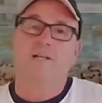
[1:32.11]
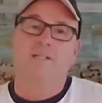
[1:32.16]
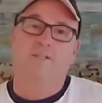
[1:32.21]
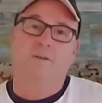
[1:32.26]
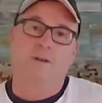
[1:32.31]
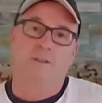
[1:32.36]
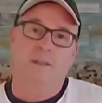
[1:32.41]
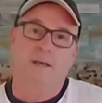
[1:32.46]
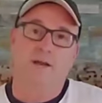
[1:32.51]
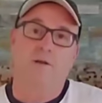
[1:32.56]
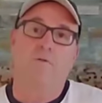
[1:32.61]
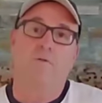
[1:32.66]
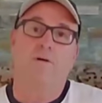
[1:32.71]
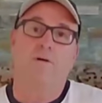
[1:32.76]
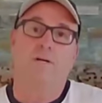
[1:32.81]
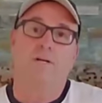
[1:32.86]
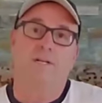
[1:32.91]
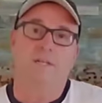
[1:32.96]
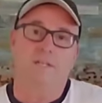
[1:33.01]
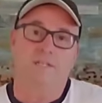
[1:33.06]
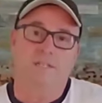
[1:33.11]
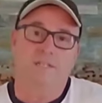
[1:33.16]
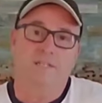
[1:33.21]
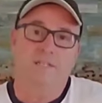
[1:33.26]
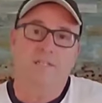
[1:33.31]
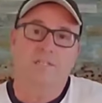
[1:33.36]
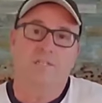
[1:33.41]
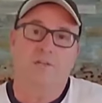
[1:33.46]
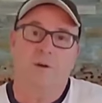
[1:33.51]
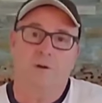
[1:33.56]
So I thought I wanted to at
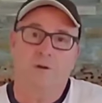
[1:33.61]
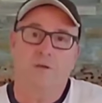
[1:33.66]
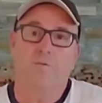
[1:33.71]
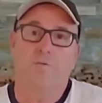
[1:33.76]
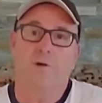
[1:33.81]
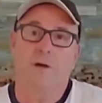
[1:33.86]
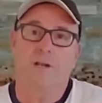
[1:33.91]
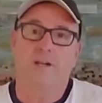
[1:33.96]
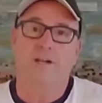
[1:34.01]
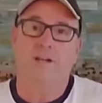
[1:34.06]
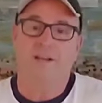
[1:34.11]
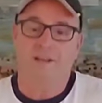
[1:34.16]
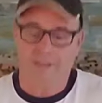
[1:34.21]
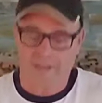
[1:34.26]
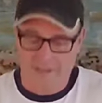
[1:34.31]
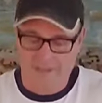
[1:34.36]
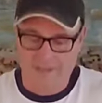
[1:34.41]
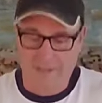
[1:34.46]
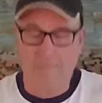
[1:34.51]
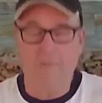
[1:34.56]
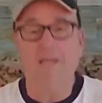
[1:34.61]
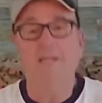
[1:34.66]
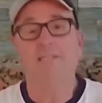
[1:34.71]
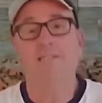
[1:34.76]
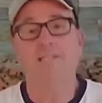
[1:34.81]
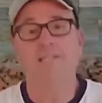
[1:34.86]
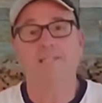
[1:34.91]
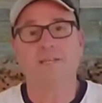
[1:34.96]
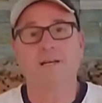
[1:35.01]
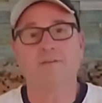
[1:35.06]
least show you what the
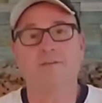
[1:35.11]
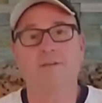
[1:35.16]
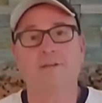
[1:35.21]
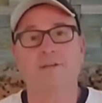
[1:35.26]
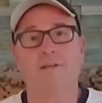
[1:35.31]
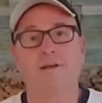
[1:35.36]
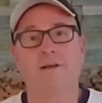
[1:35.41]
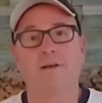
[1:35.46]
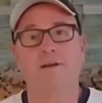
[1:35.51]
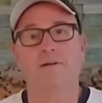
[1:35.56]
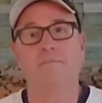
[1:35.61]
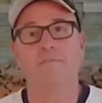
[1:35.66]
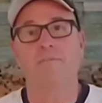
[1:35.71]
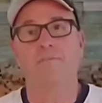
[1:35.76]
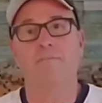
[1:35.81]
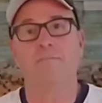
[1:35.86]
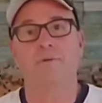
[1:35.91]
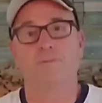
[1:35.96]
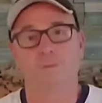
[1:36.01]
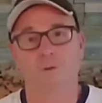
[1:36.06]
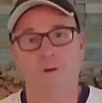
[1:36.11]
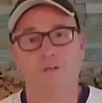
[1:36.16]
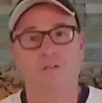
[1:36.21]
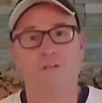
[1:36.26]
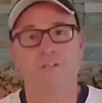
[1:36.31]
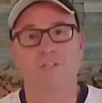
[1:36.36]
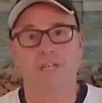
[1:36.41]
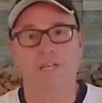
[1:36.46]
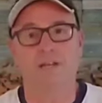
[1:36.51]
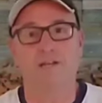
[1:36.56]
basics of it um, before you
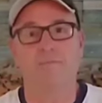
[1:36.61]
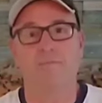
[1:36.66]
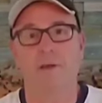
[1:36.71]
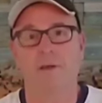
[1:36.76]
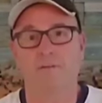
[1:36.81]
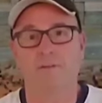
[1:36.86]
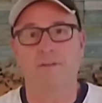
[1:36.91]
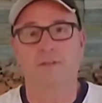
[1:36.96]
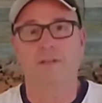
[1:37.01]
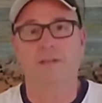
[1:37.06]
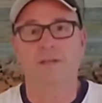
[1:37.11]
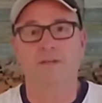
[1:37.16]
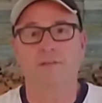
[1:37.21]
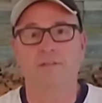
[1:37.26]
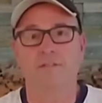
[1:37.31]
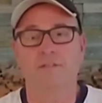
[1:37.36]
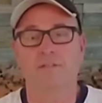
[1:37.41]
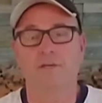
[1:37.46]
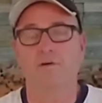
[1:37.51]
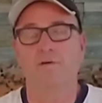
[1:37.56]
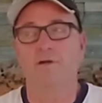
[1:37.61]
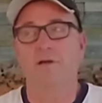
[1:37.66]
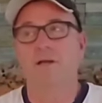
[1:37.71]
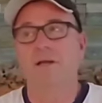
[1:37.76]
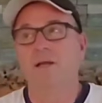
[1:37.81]
see it in my videos. So,